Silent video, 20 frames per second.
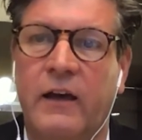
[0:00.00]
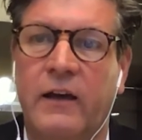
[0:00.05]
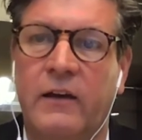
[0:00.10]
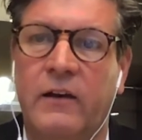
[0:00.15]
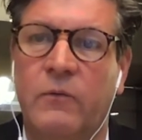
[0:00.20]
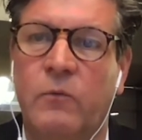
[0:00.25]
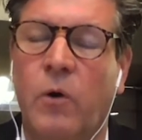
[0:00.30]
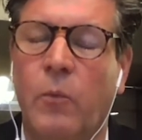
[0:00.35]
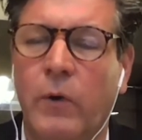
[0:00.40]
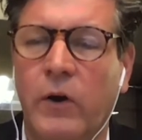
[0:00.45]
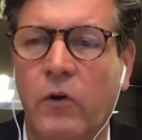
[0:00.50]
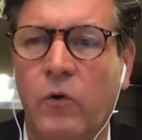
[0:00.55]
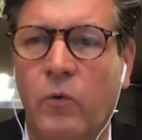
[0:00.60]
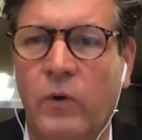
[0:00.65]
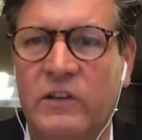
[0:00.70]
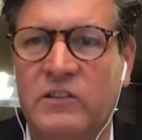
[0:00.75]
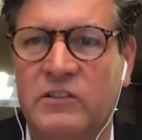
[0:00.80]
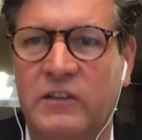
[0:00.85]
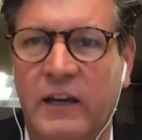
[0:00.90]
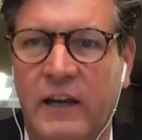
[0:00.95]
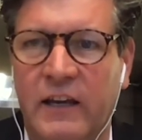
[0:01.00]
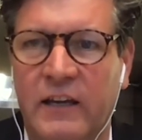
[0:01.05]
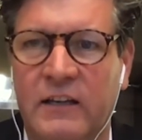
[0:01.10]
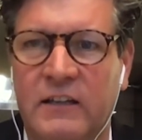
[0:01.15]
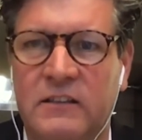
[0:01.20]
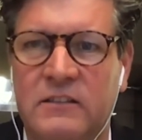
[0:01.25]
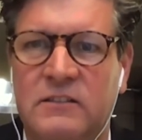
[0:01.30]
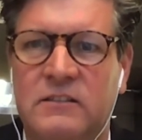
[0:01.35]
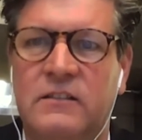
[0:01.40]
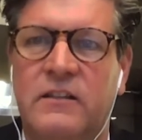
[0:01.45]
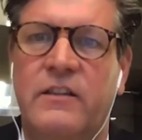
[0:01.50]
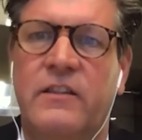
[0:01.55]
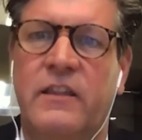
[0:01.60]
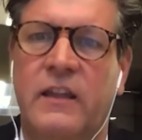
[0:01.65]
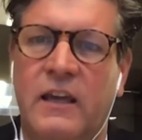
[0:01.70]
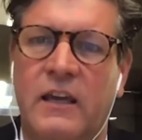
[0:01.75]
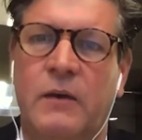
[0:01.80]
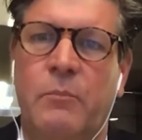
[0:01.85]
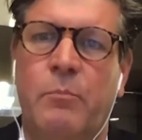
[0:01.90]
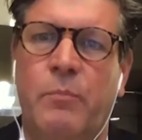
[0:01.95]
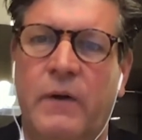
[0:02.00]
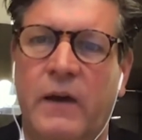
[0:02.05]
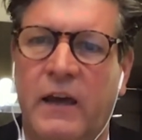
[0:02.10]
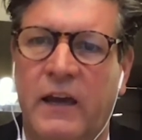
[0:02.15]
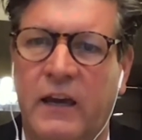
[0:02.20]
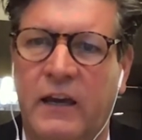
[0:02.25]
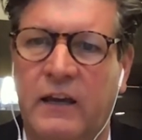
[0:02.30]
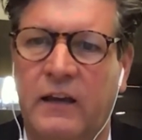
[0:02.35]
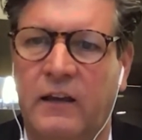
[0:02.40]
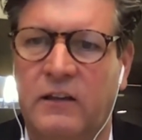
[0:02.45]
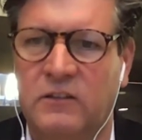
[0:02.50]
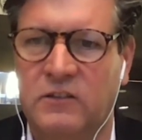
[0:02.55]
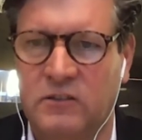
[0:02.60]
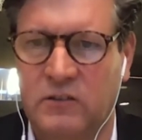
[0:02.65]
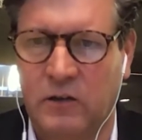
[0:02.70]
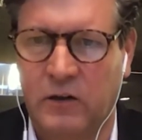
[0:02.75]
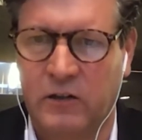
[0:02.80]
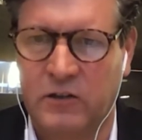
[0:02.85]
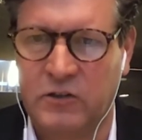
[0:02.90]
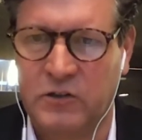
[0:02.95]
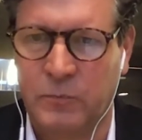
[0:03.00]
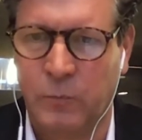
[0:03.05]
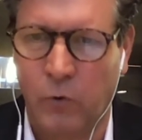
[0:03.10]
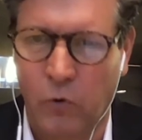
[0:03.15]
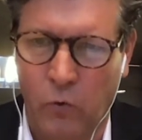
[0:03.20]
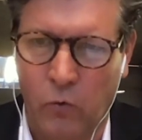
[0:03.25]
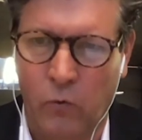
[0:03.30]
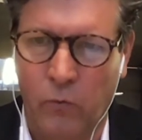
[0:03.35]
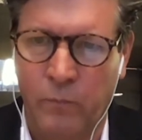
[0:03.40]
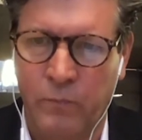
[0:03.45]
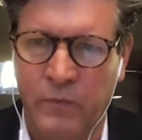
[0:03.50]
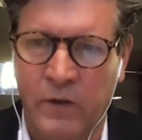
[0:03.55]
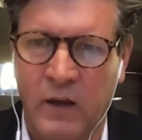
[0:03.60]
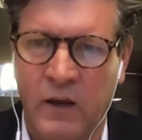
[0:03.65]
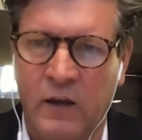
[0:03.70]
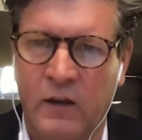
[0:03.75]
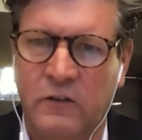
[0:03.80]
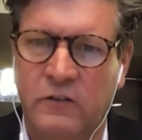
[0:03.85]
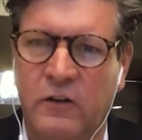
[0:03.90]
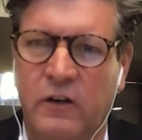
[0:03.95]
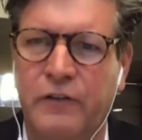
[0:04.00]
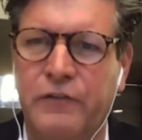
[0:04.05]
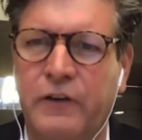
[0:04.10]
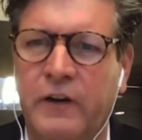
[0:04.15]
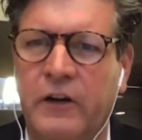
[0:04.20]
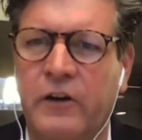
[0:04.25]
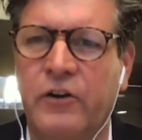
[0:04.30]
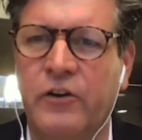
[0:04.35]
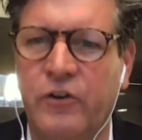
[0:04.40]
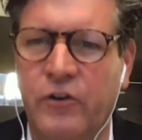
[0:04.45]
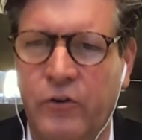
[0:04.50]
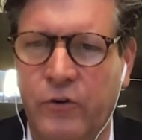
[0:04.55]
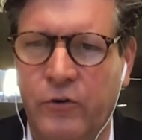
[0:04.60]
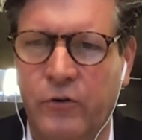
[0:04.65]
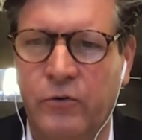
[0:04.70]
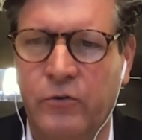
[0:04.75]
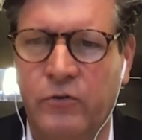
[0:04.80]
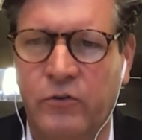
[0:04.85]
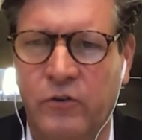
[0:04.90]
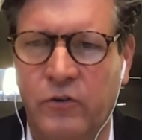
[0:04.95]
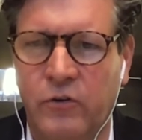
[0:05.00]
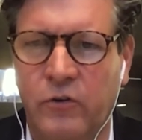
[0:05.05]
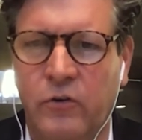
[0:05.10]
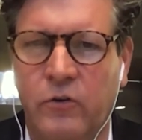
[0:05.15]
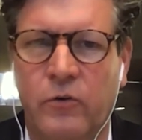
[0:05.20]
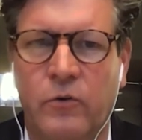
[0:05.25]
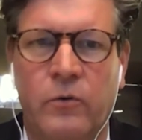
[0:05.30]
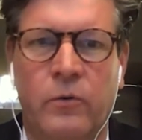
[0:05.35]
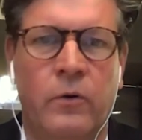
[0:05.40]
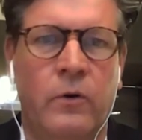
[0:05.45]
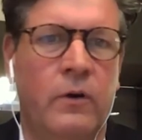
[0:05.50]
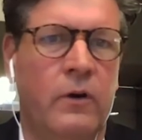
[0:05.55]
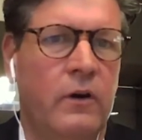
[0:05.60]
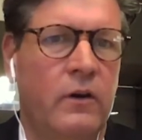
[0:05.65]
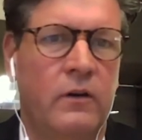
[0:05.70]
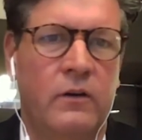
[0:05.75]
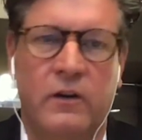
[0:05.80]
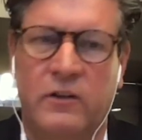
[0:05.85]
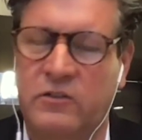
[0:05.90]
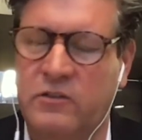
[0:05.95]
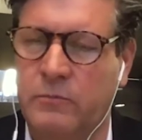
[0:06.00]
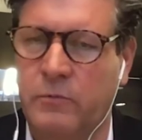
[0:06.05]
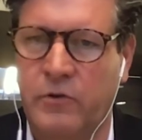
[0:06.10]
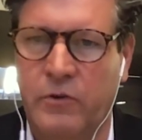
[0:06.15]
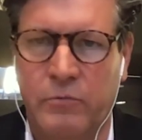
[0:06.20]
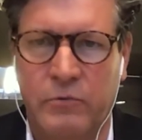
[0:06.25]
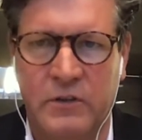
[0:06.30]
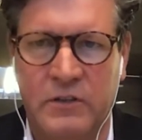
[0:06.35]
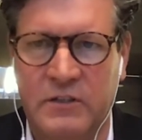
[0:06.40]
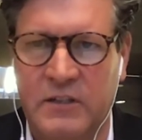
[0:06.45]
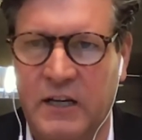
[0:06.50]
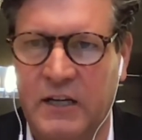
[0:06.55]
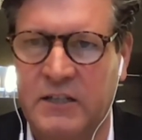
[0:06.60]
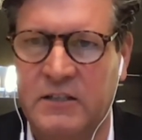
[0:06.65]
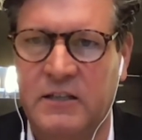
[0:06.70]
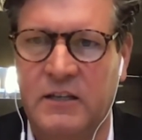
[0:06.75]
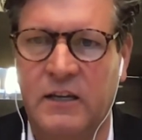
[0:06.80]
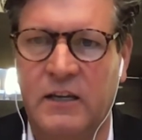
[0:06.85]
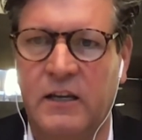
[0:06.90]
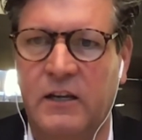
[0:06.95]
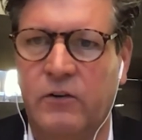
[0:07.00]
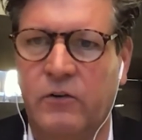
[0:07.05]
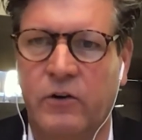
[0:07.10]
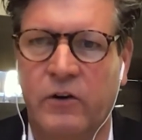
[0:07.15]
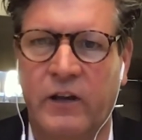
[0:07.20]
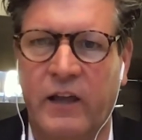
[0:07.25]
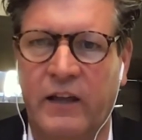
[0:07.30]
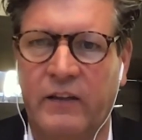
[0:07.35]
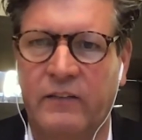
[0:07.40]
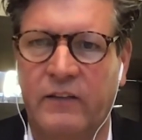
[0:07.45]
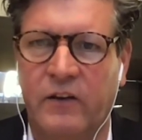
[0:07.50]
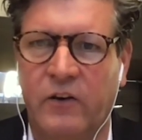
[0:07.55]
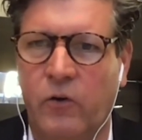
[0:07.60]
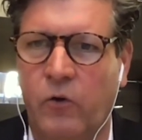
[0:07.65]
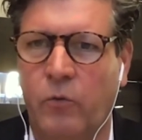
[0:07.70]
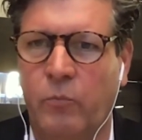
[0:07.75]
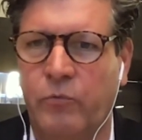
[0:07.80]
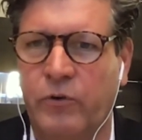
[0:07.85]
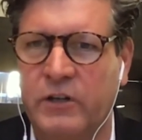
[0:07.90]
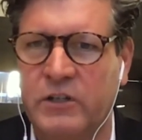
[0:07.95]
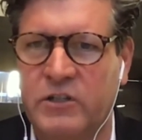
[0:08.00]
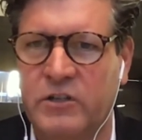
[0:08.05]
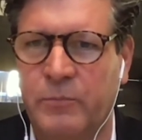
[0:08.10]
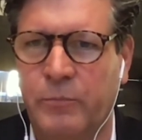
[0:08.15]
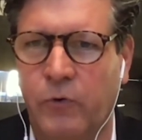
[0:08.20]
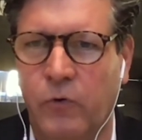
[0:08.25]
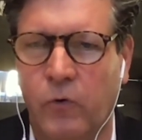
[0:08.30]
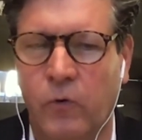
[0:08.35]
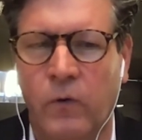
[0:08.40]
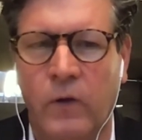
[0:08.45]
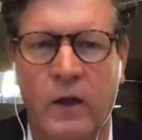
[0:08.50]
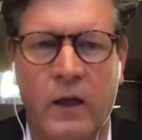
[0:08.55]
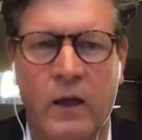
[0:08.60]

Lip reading: What we always say is think big and start small. So if you're new to Customer 360 or the whole principle,